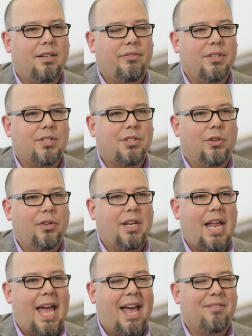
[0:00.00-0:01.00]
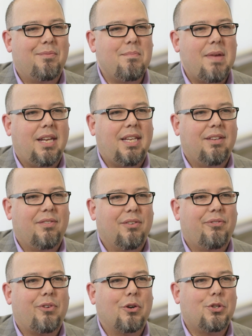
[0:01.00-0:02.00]
the facility to have many of the
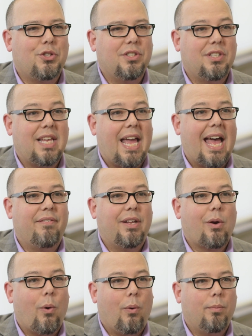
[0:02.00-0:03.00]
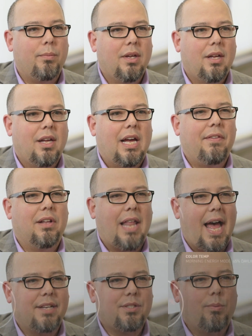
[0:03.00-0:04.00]
functions that they have at home. And the
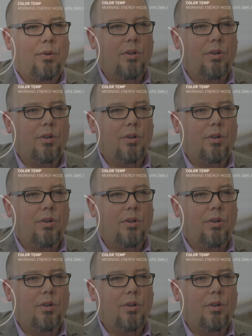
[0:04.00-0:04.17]
last